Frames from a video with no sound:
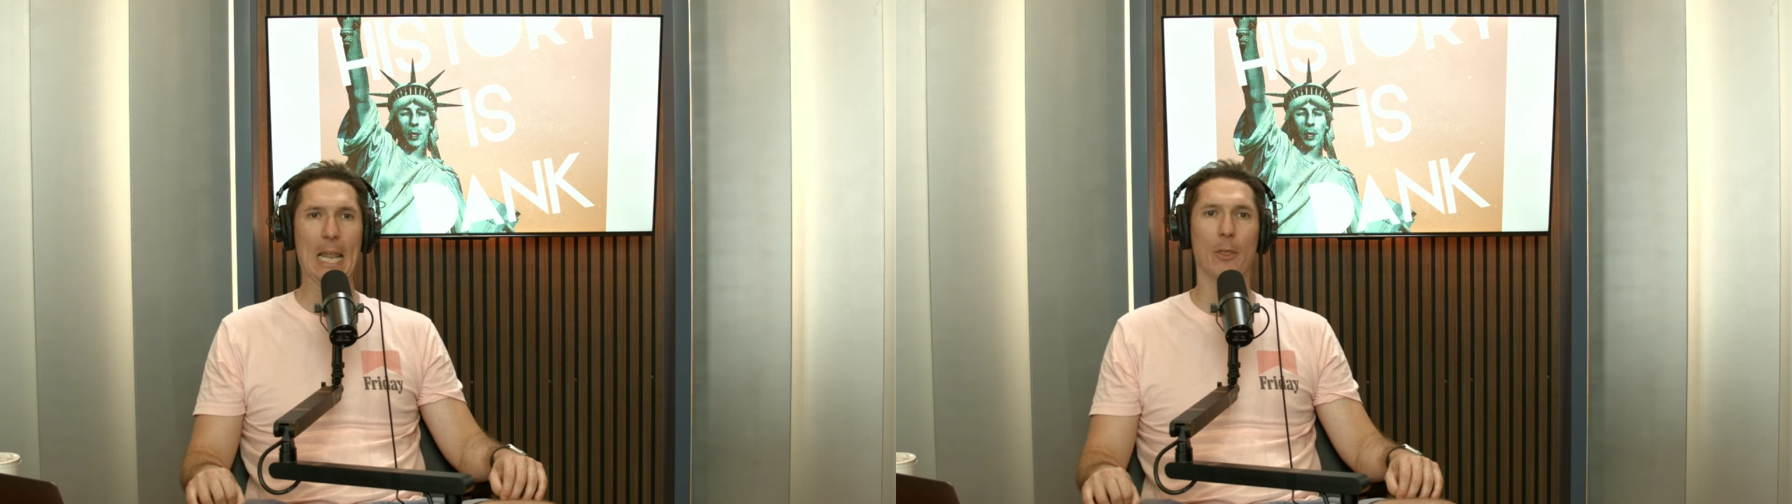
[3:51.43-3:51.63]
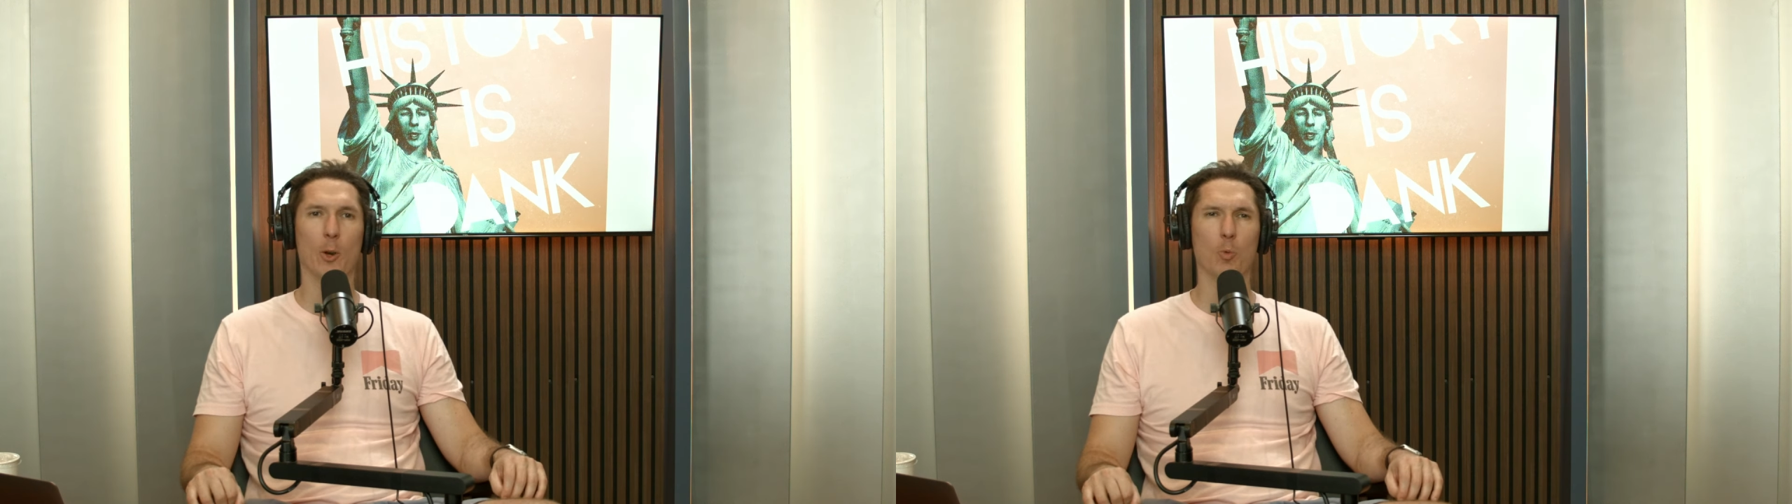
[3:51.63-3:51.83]

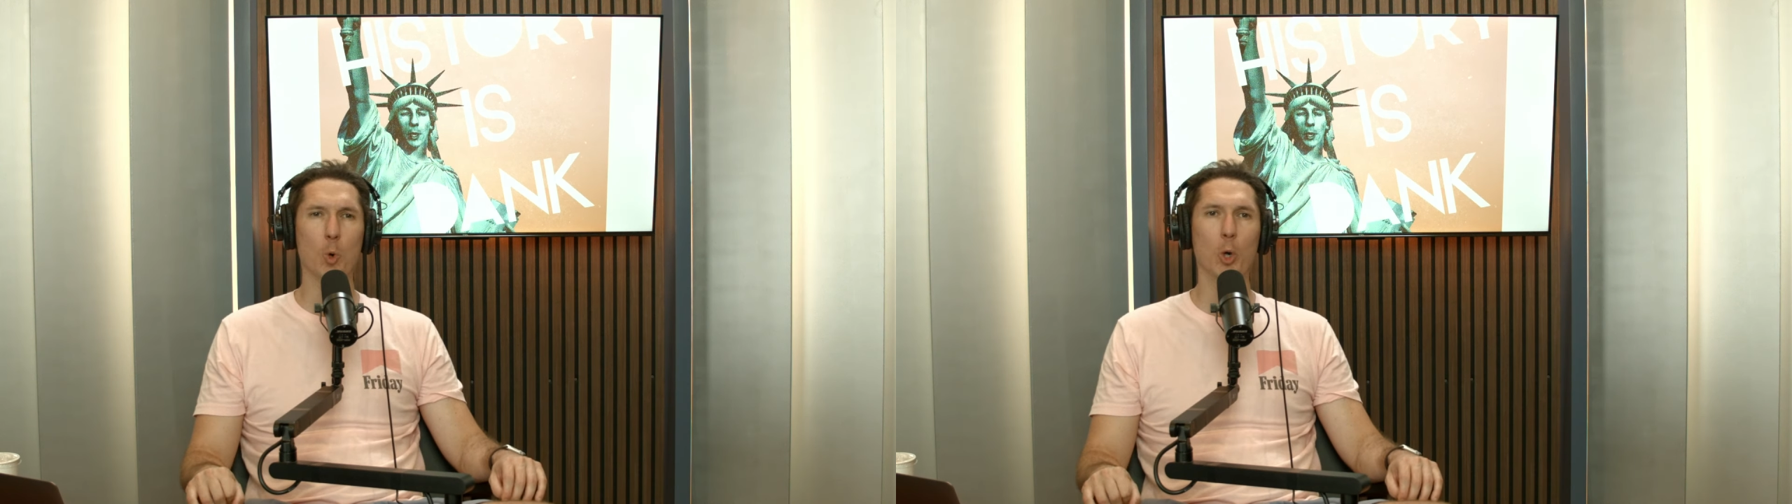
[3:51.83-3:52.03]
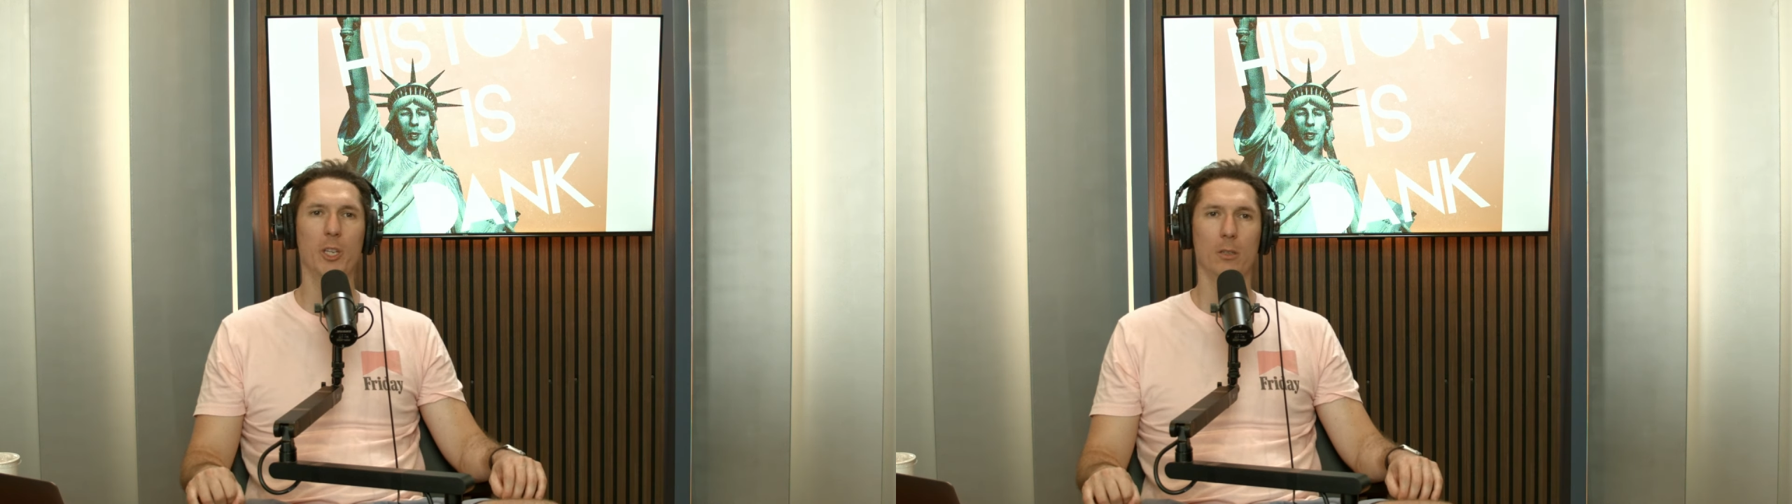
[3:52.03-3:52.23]

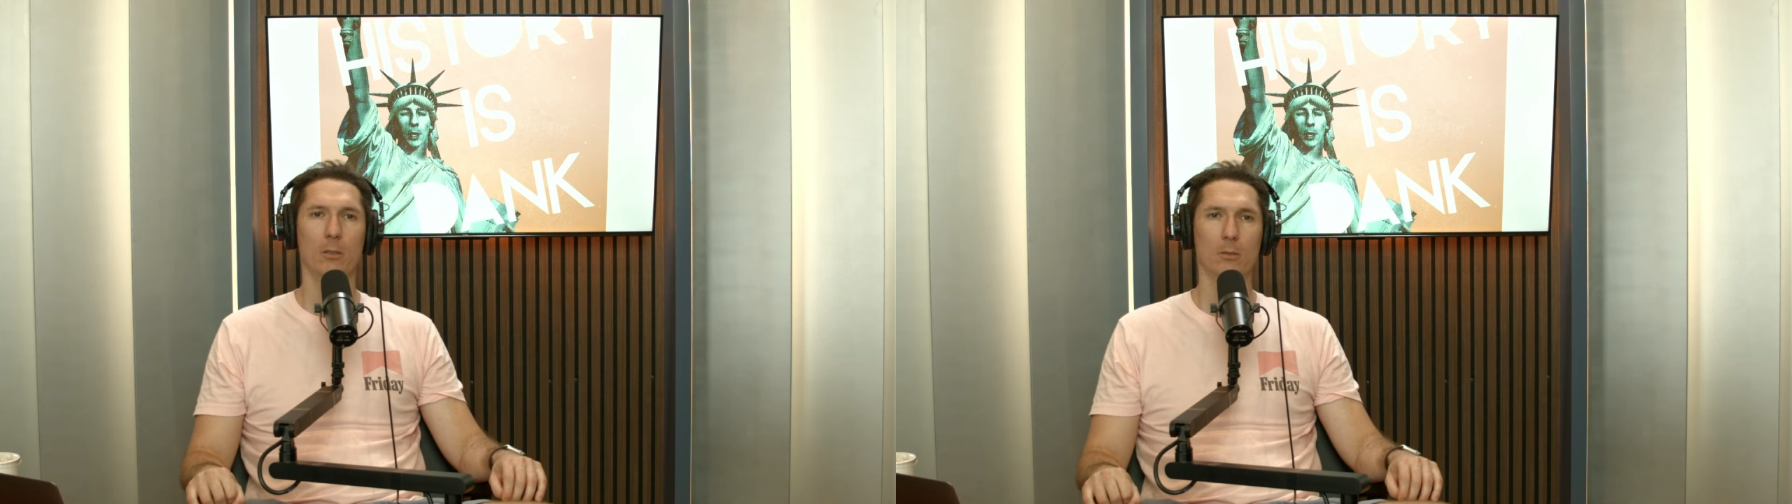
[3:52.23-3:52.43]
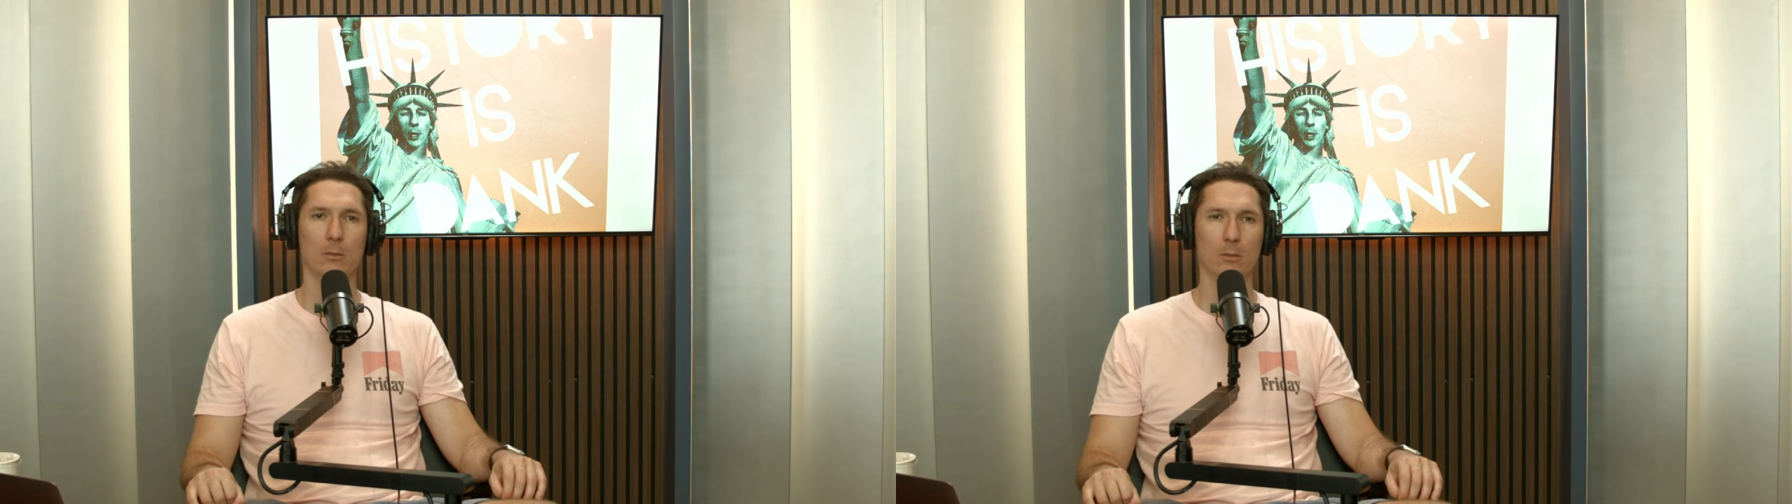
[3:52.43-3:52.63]
Leatherwood,
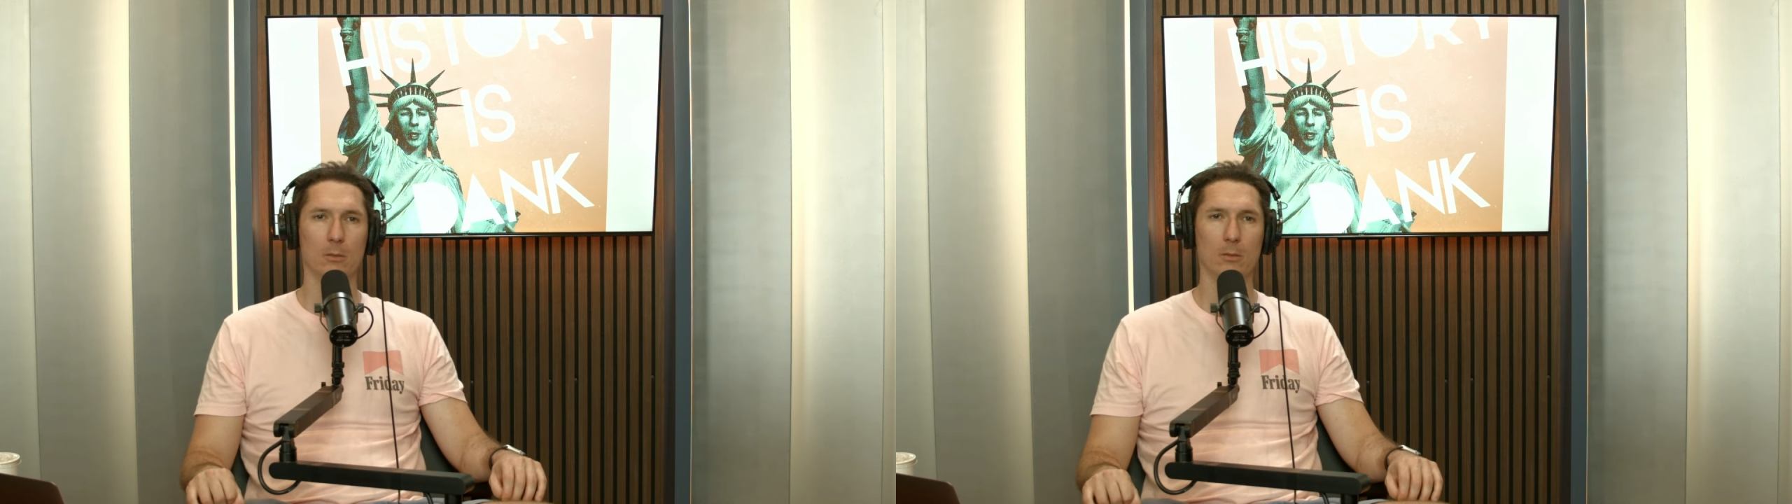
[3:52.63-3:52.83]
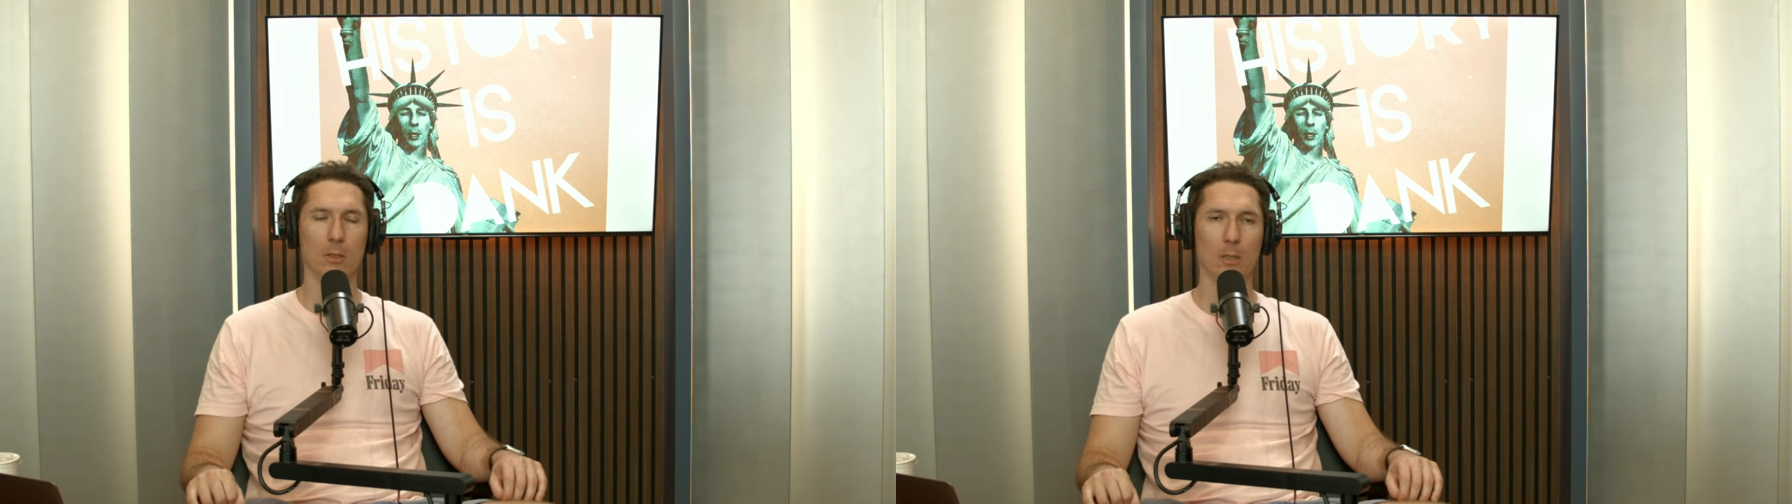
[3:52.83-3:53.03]

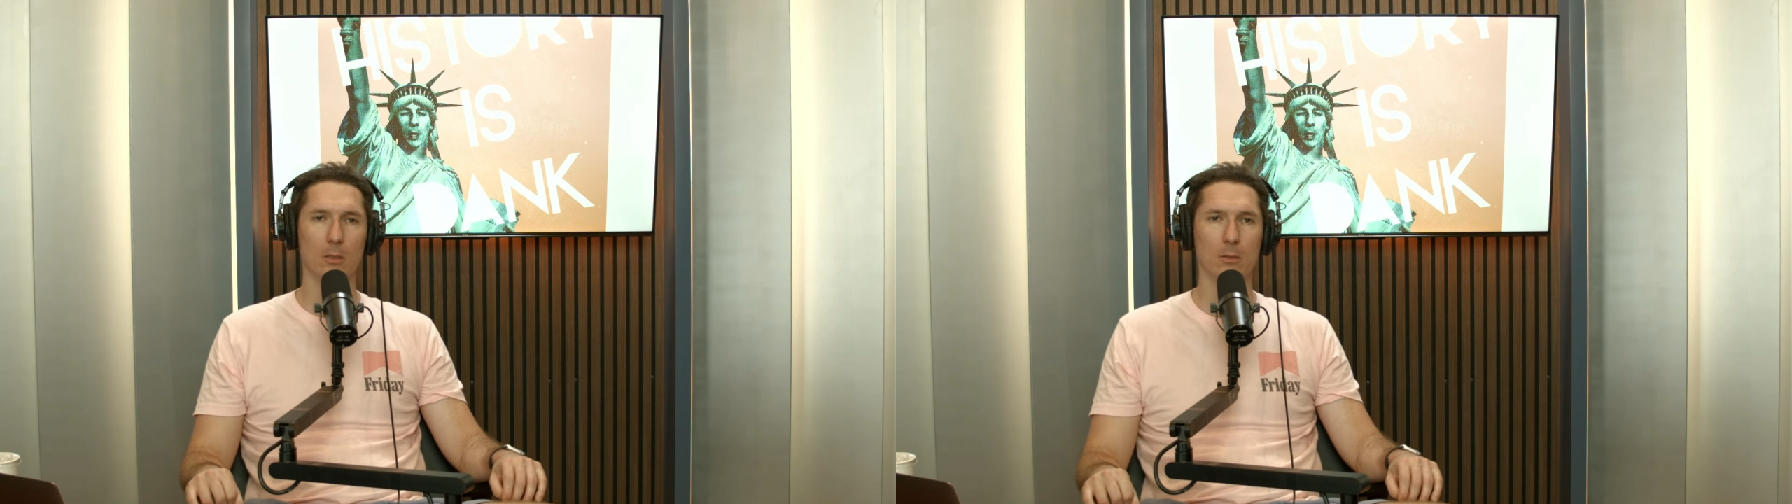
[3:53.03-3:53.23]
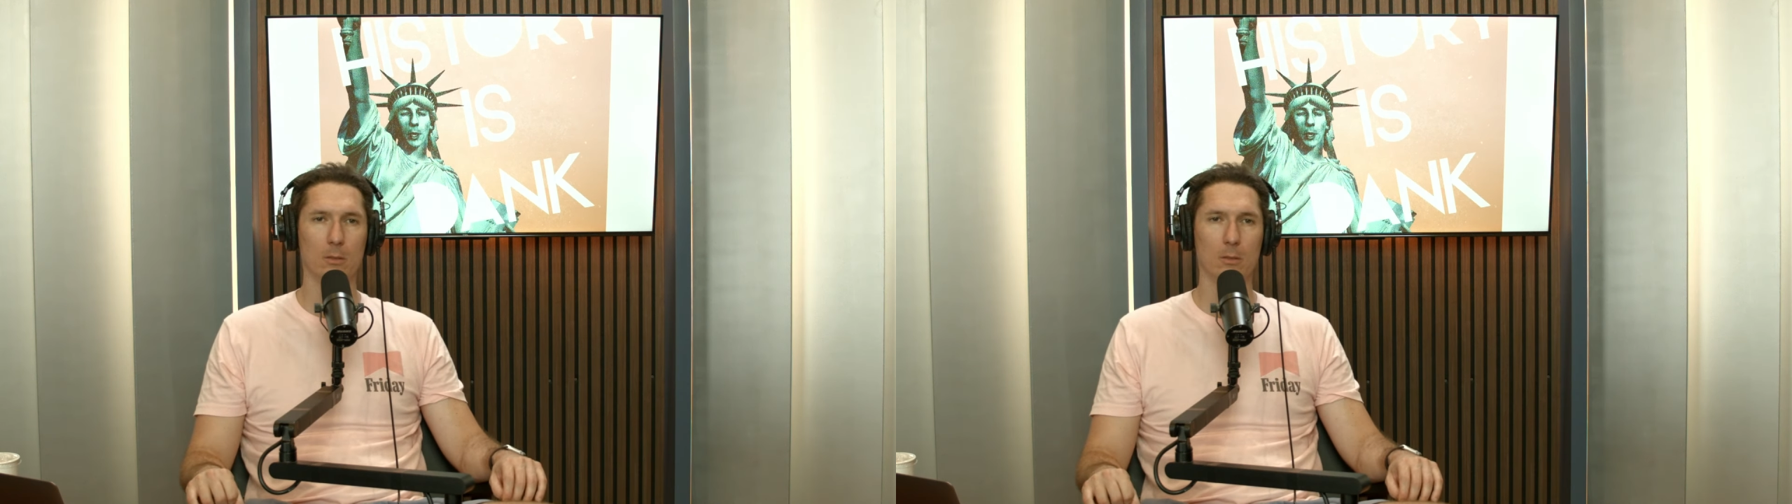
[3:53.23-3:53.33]
you know.